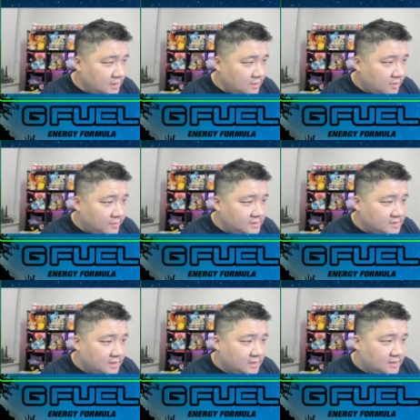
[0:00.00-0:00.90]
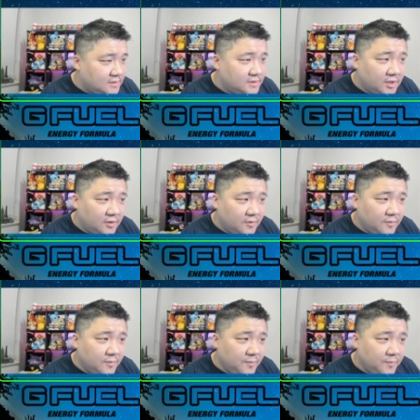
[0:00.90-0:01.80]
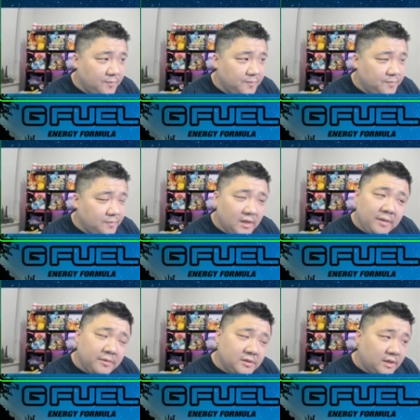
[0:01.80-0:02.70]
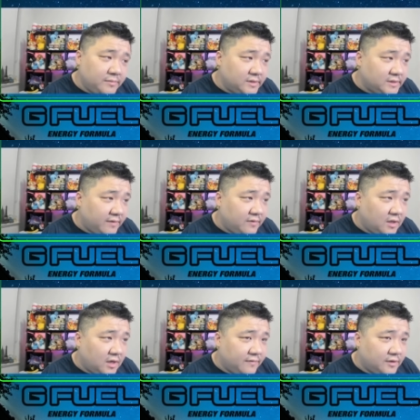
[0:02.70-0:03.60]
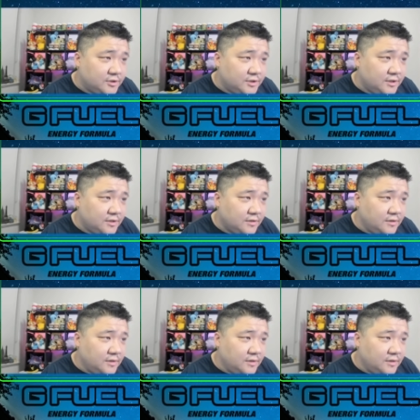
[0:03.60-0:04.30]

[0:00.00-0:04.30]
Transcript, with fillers: probably just gonna let this go. The on top does have a lot of energy here,